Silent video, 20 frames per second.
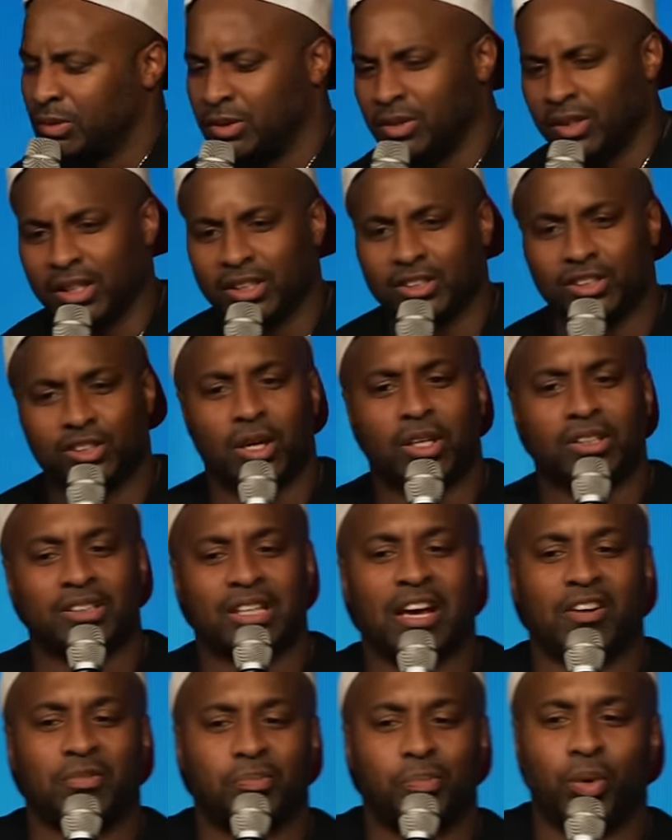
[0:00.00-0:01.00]
like stars
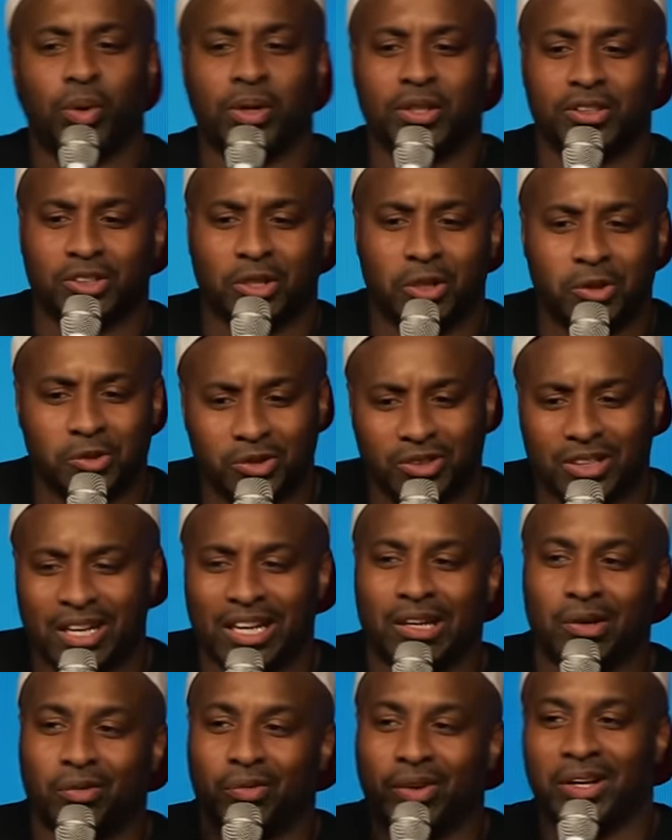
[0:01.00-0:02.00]
have points. Hers was kind
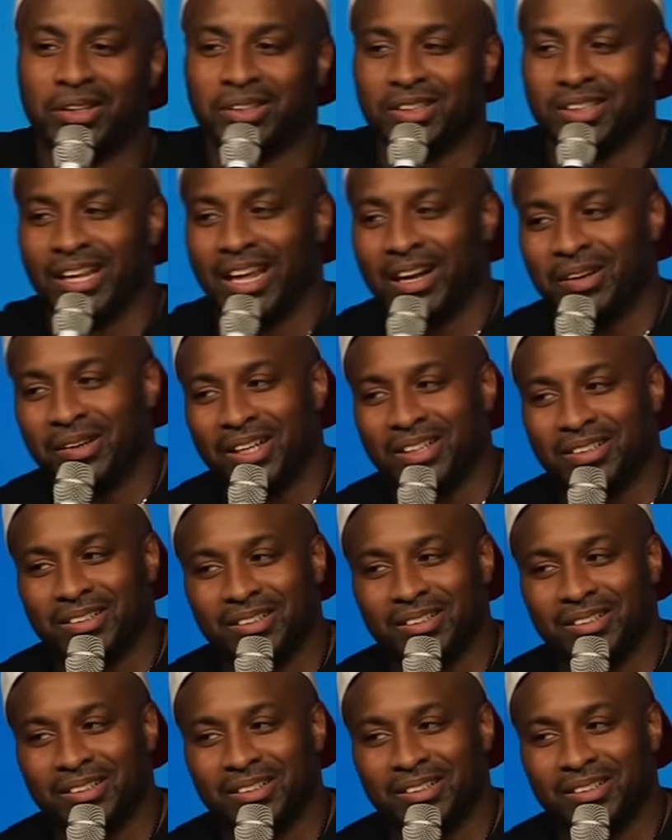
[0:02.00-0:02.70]
of rounded. I don't like.